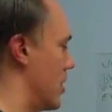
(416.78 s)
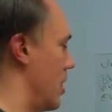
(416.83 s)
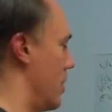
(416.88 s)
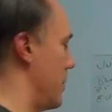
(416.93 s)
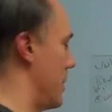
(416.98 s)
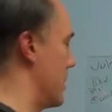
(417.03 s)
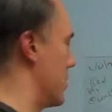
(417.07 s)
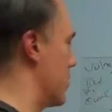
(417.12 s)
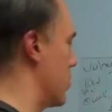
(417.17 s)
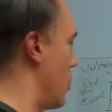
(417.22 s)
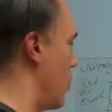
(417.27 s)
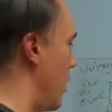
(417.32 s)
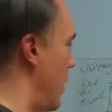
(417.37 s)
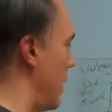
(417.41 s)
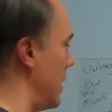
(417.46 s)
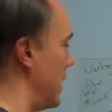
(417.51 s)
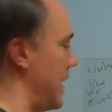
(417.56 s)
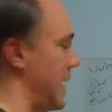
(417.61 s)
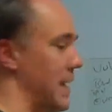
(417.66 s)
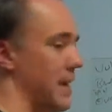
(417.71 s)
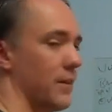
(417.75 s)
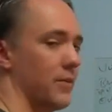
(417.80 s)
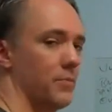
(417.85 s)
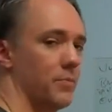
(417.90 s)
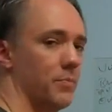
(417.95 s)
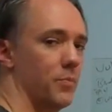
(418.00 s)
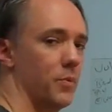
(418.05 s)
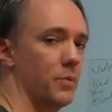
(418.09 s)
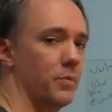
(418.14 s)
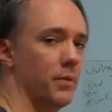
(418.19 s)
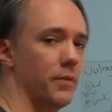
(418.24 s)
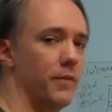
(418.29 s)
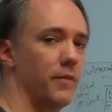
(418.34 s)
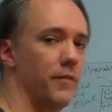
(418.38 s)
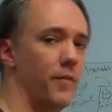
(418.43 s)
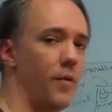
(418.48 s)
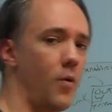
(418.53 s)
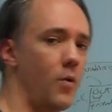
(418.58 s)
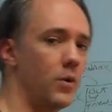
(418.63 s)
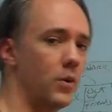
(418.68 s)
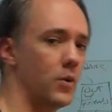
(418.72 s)
you come in. So what if,
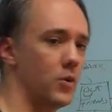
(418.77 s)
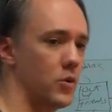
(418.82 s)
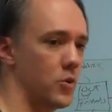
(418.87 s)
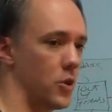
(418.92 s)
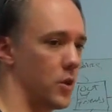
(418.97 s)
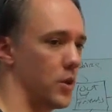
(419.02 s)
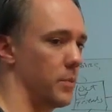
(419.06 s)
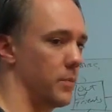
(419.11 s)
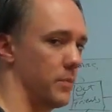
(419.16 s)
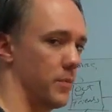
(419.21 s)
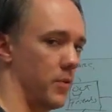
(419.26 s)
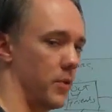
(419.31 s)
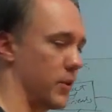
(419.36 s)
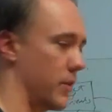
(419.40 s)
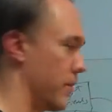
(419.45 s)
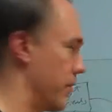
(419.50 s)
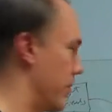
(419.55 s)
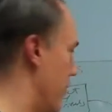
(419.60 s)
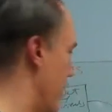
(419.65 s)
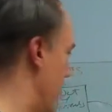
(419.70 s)
before you showed up for your